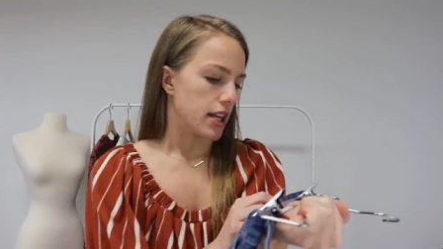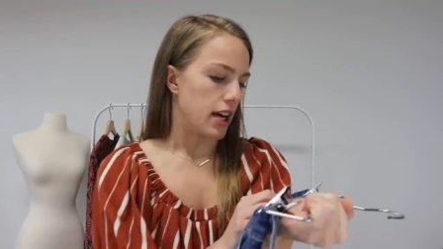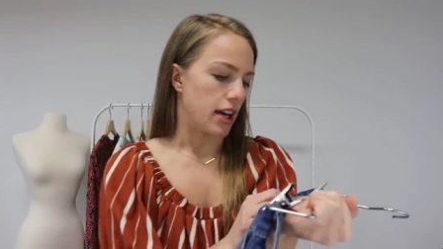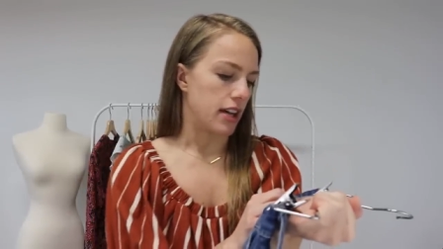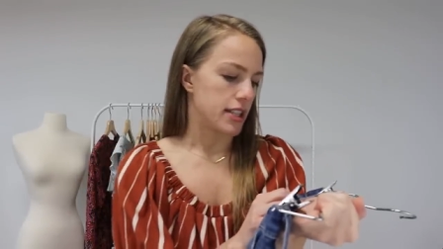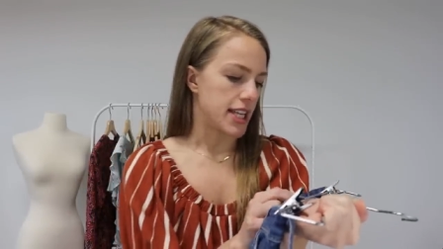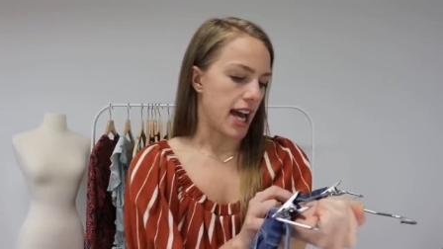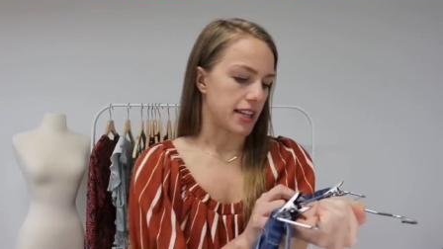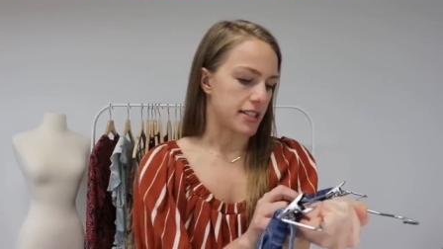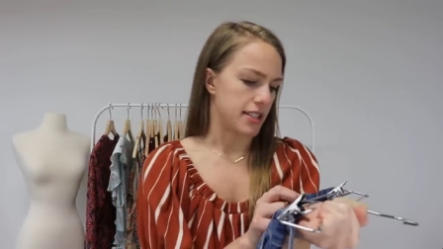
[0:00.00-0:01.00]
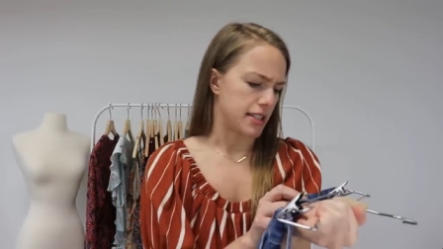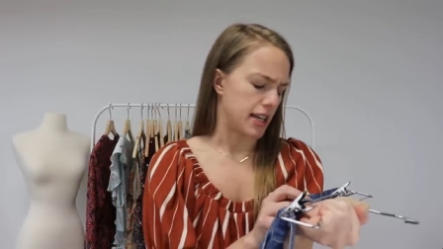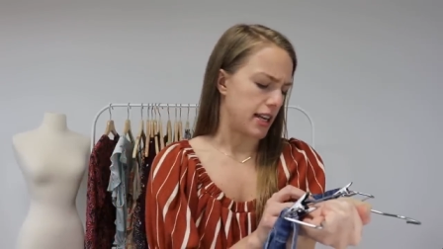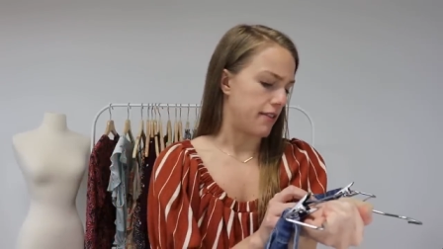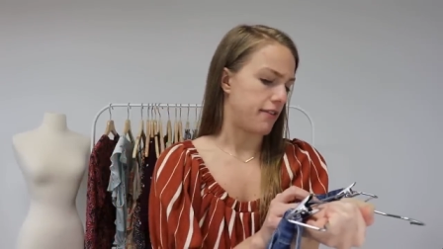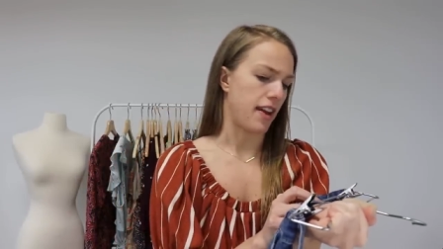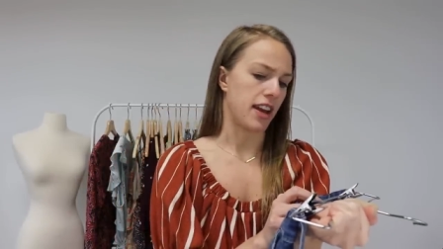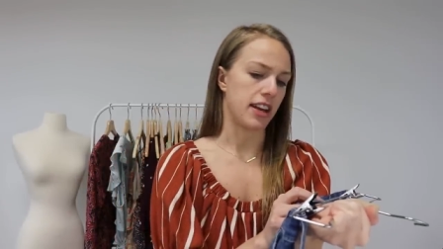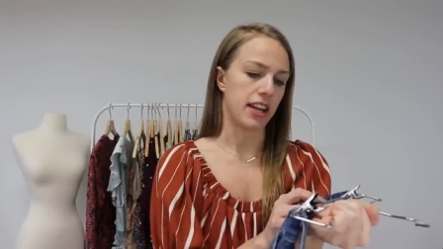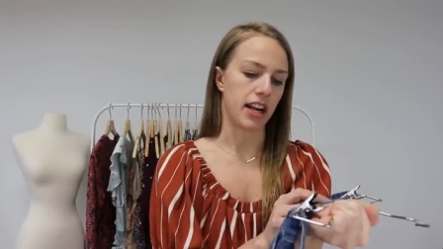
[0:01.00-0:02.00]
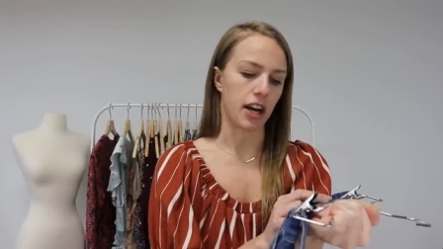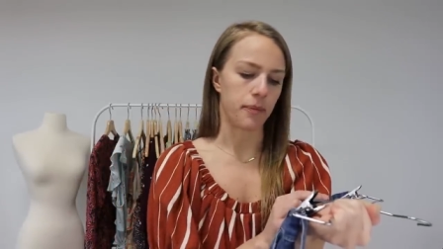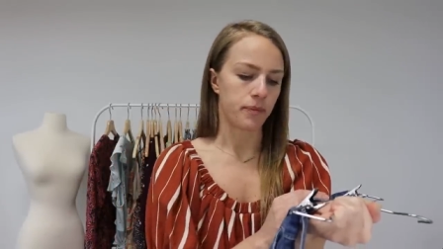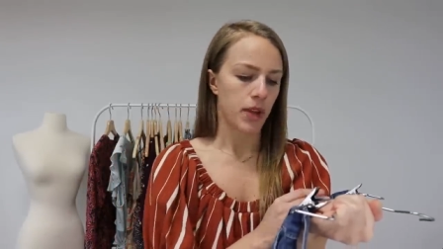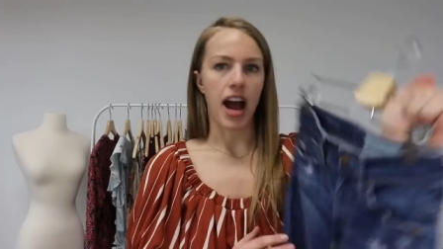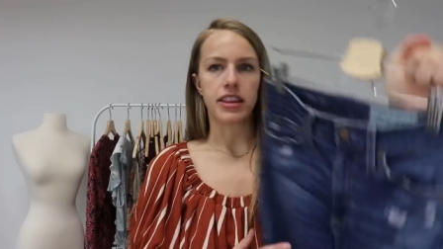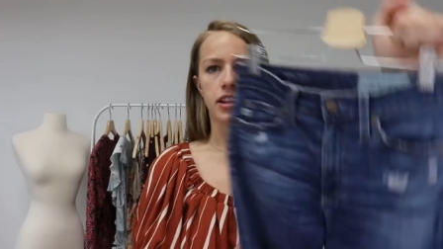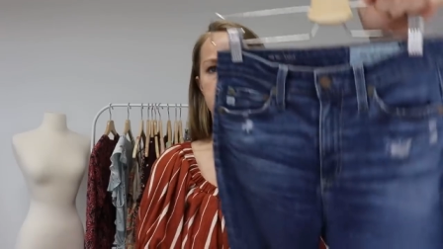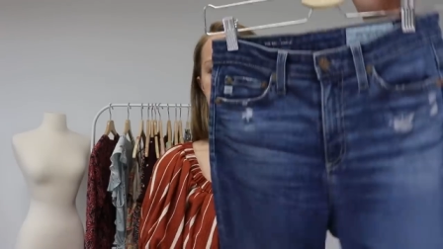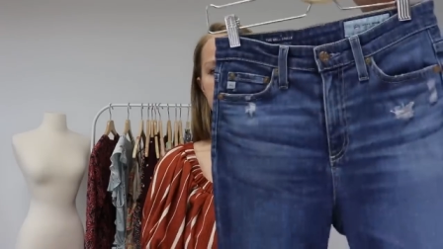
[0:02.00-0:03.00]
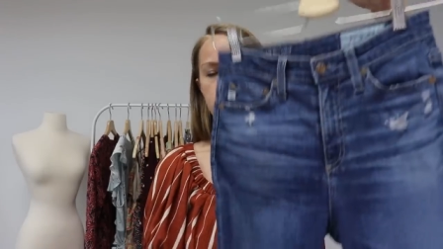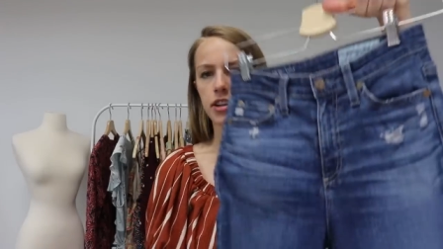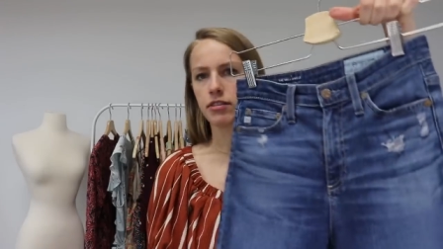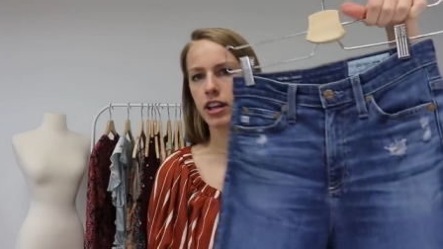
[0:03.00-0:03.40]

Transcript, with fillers: the text is kind of faded here, but I thought these were really,